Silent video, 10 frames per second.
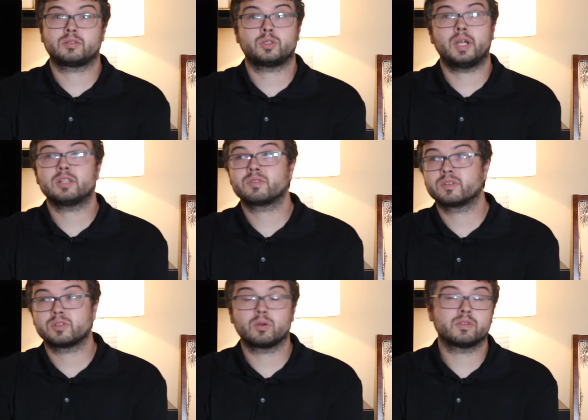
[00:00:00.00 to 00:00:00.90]

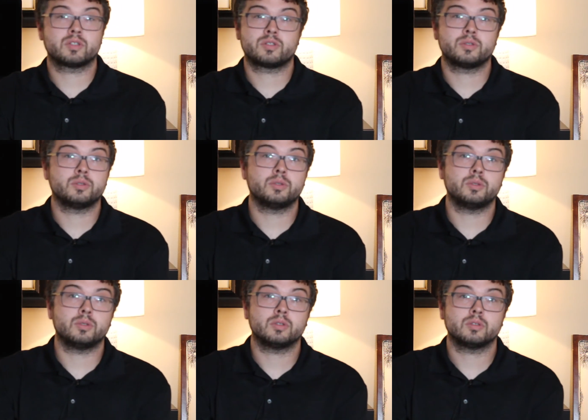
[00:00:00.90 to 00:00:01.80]
Transfers over
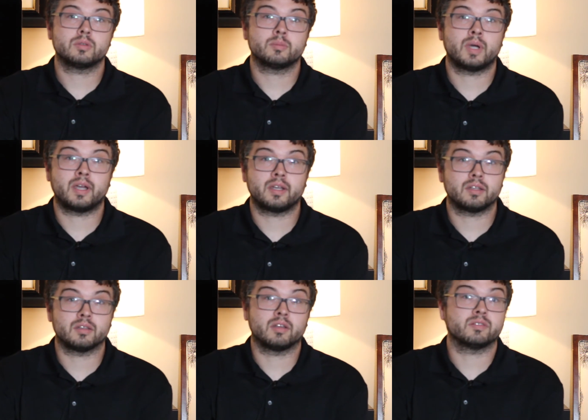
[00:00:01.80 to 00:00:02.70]
to my
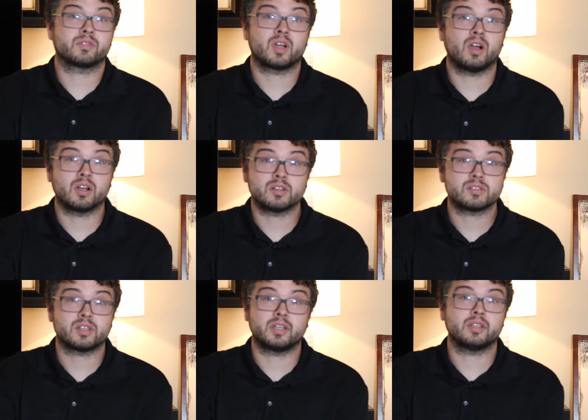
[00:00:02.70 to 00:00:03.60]
love of
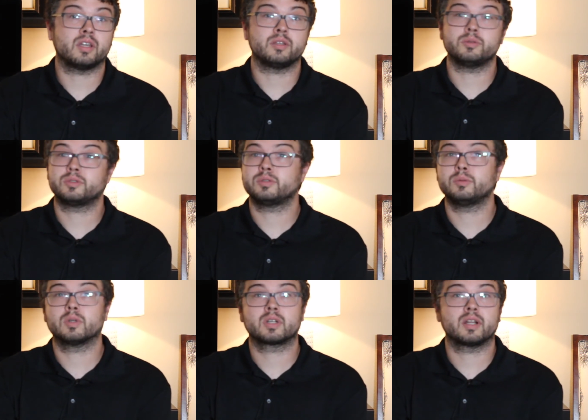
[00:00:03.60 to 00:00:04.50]
cars. I used to
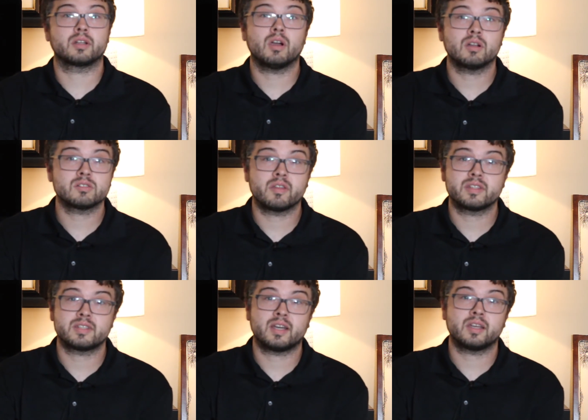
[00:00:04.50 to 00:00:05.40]
work on cars all
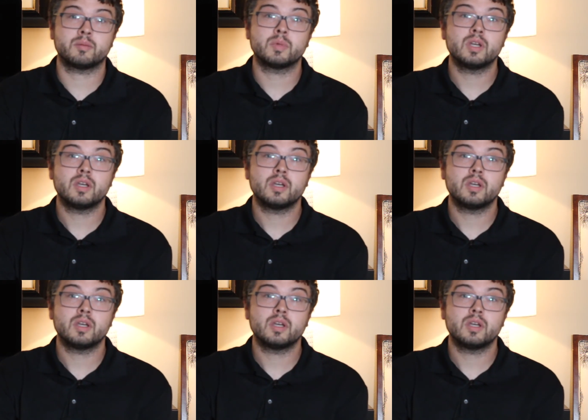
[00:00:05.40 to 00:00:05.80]
the time